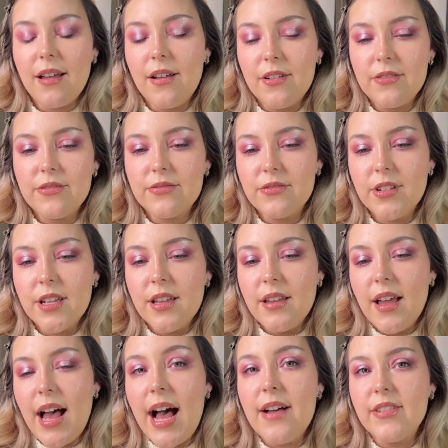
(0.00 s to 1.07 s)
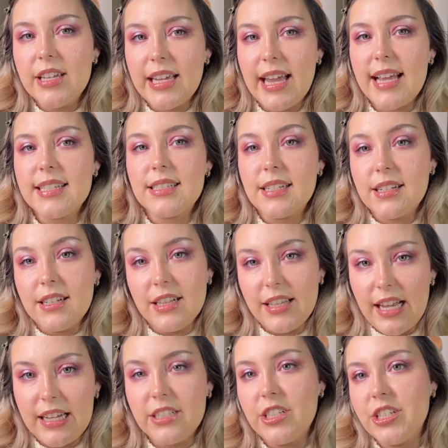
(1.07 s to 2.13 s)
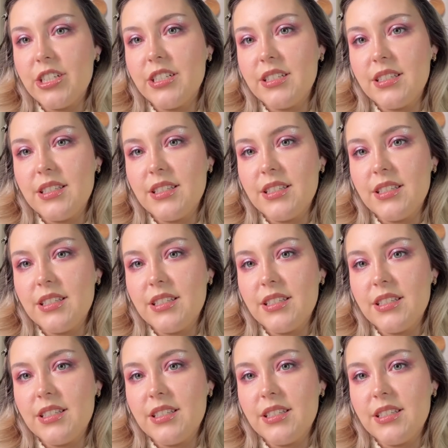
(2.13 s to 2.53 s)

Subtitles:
of having it as a collector's